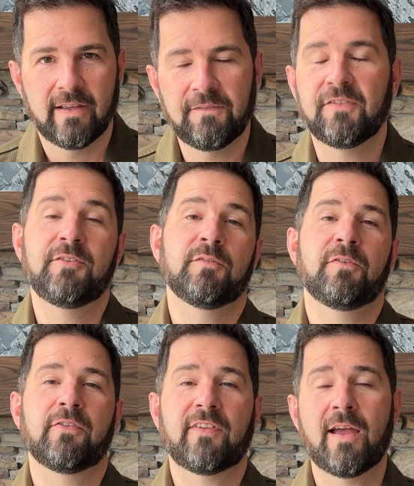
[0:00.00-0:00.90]
If this is your
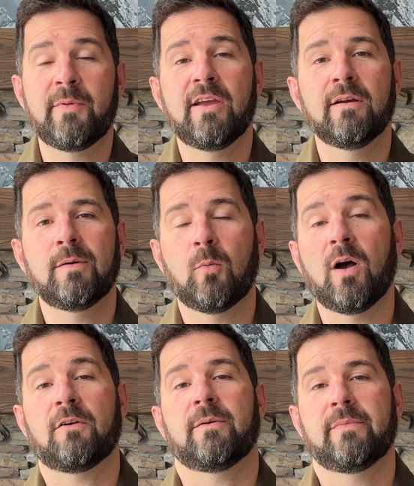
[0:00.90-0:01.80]
first time here,
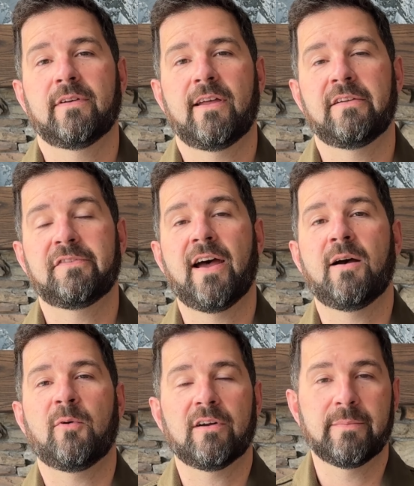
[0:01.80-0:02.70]
welcome, and if
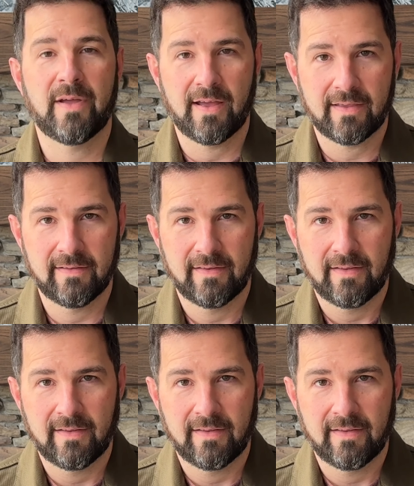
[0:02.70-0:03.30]
not, welcome back.